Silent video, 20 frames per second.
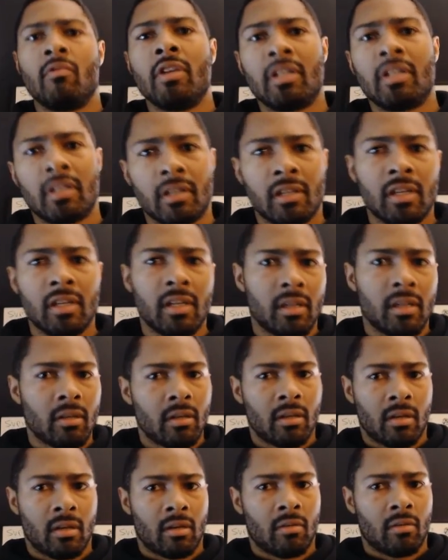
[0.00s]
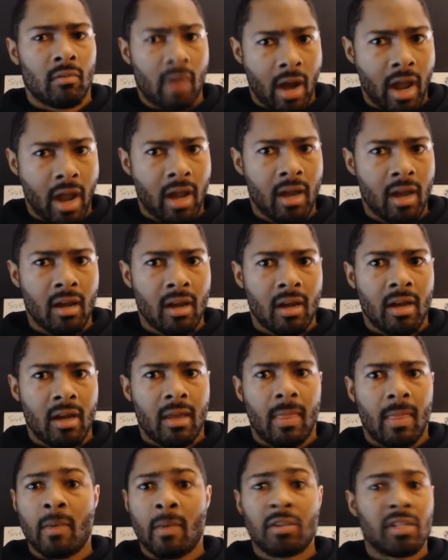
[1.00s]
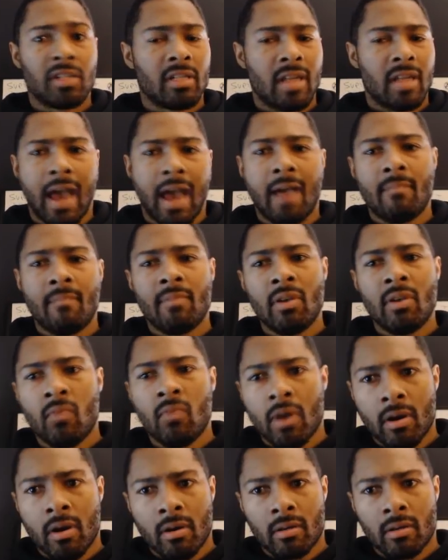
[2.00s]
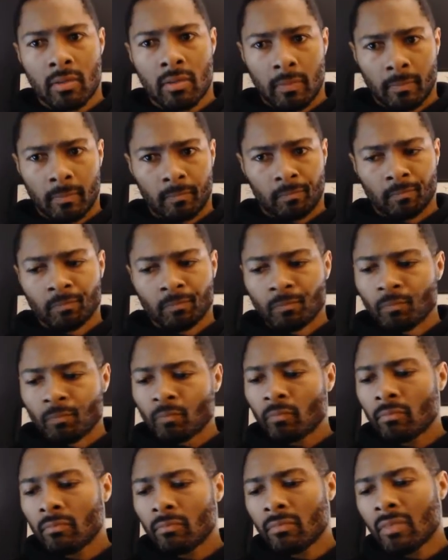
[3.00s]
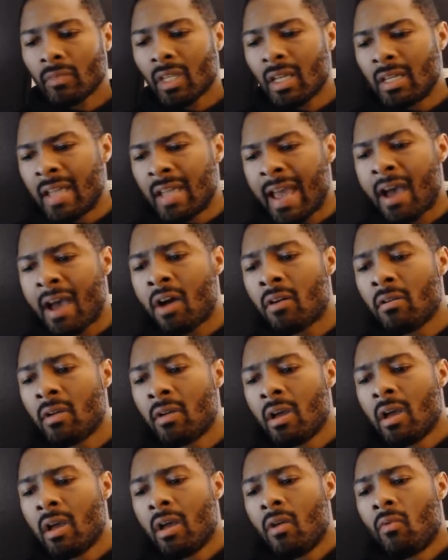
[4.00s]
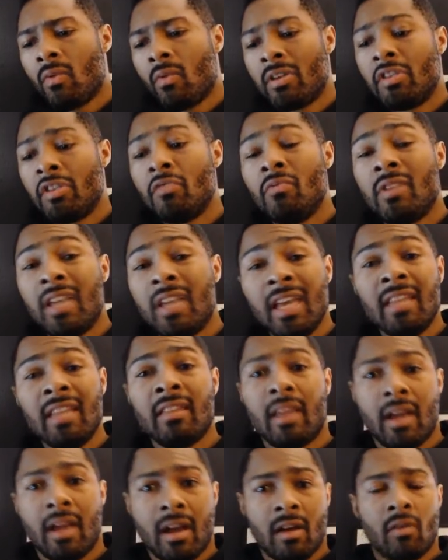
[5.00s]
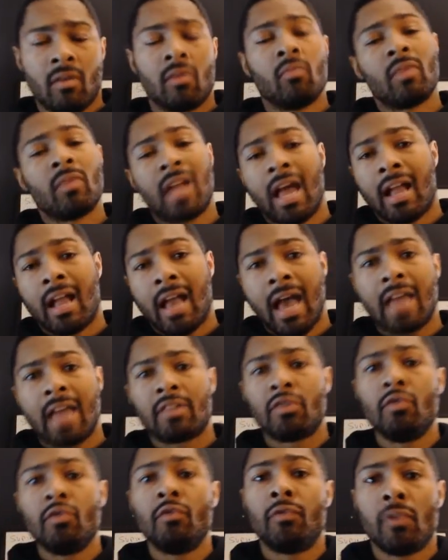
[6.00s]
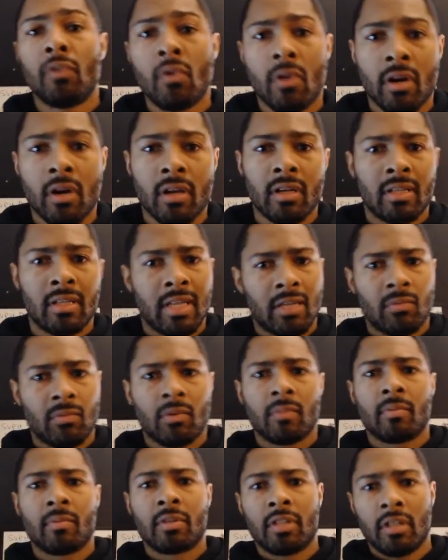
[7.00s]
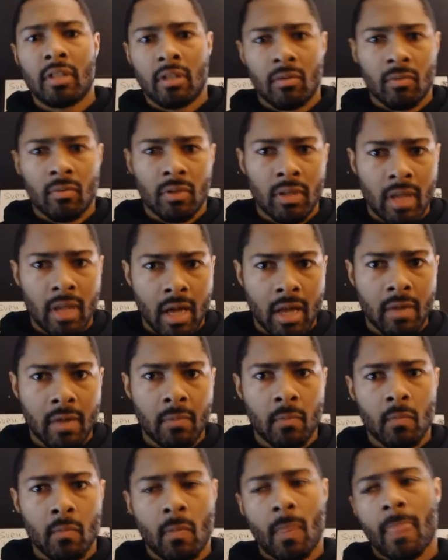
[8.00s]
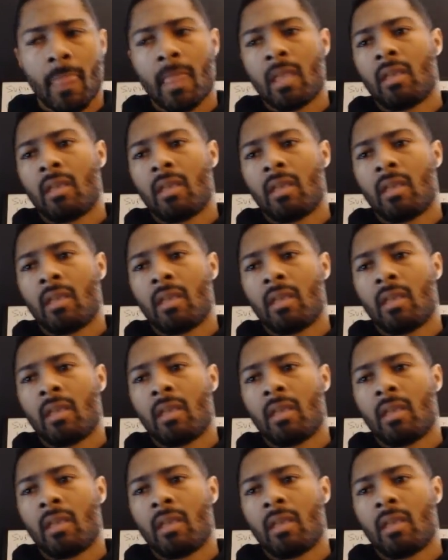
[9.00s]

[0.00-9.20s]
originally, right? That should not be worse. Now, when you get there, or when I got to Florida, because that's where the procedure was done,